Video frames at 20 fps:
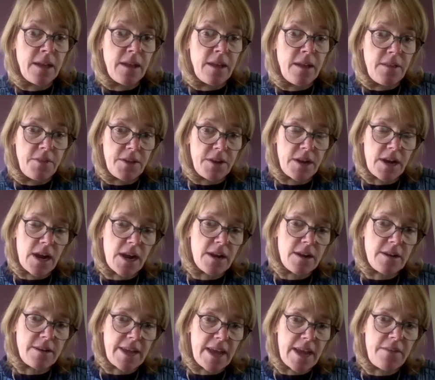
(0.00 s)
there are
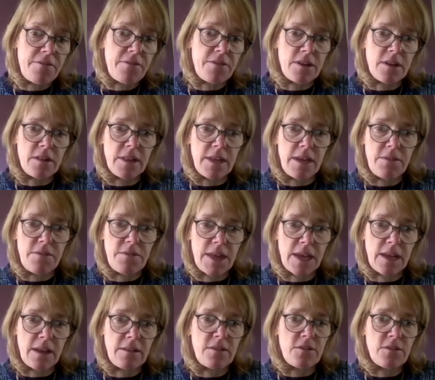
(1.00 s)
definitely
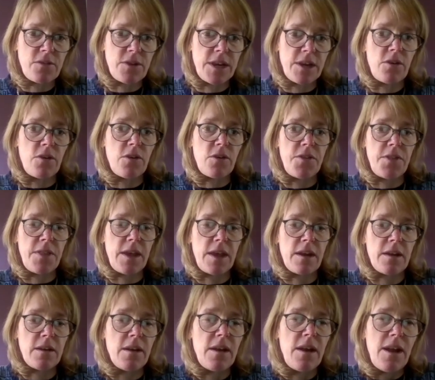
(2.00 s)
things going on
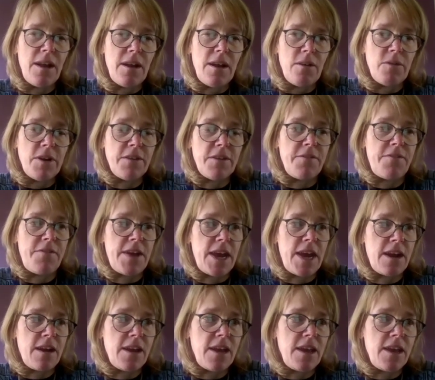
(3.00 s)
there we're
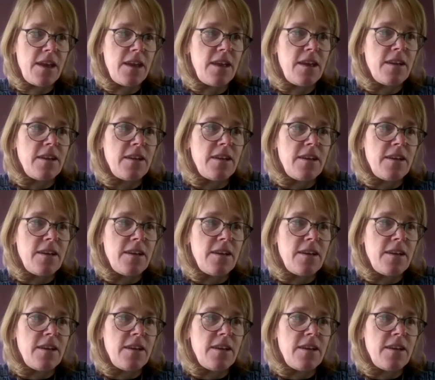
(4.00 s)
very